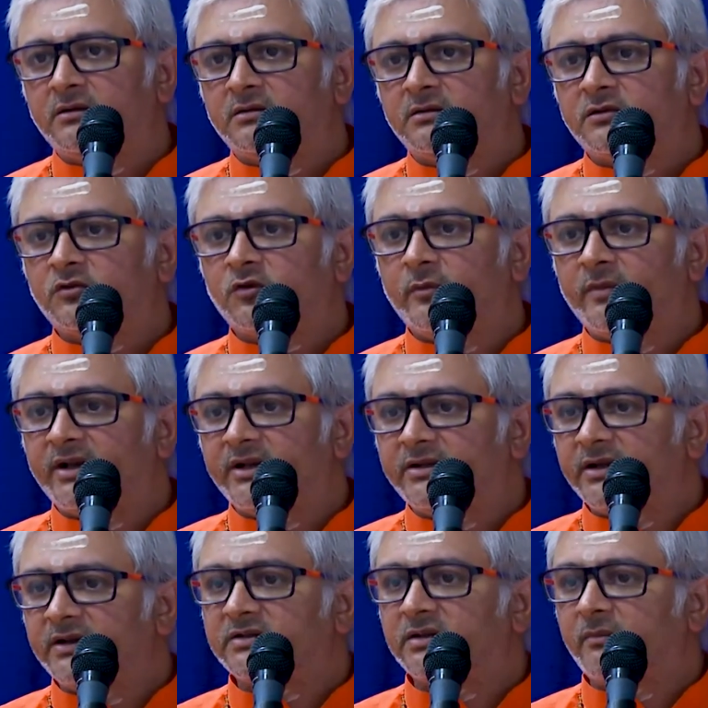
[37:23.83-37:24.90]
so many
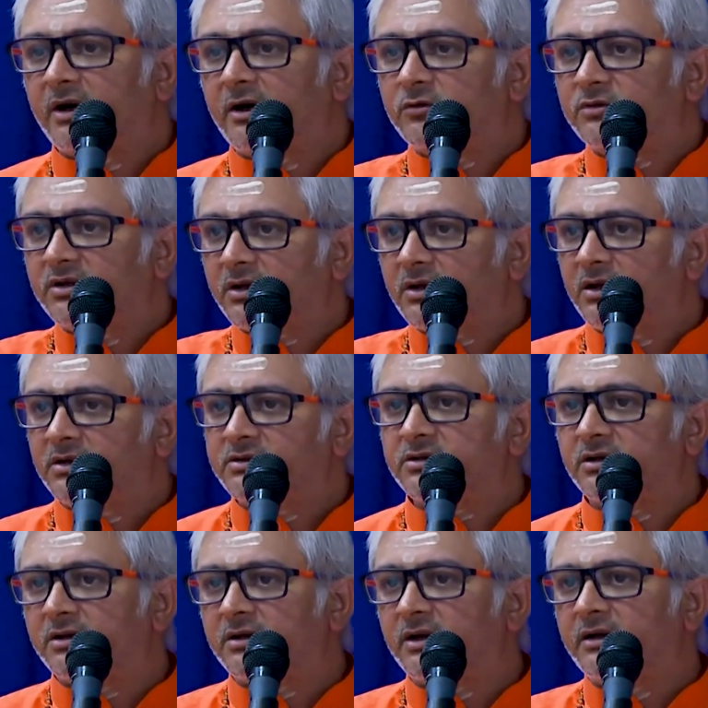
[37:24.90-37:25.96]
things about the
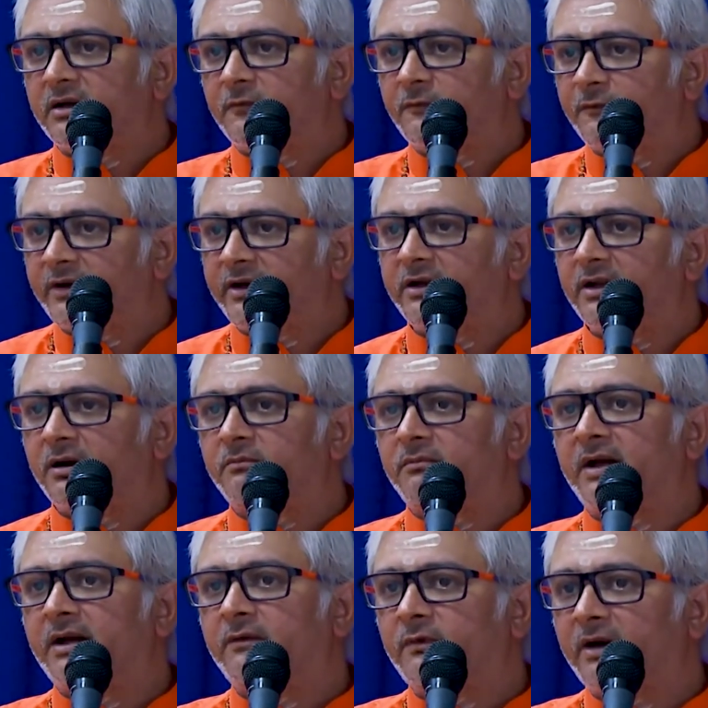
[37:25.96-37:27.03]
culture and the freedom
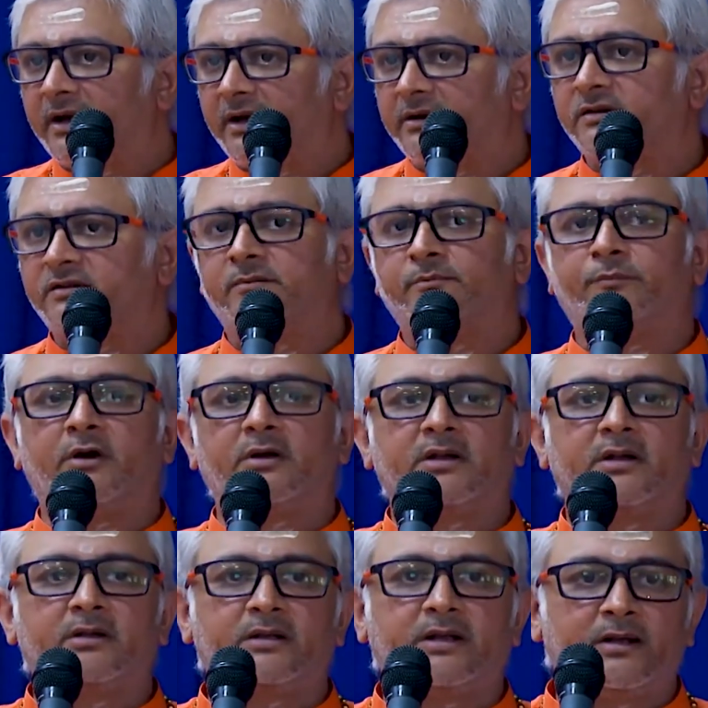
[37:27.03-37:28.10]
and why it is
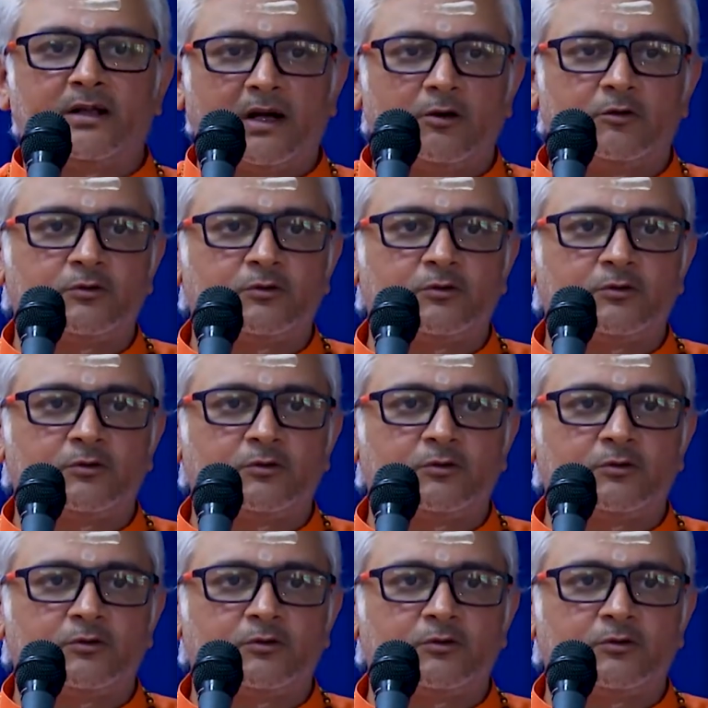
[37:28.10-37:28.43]
important and how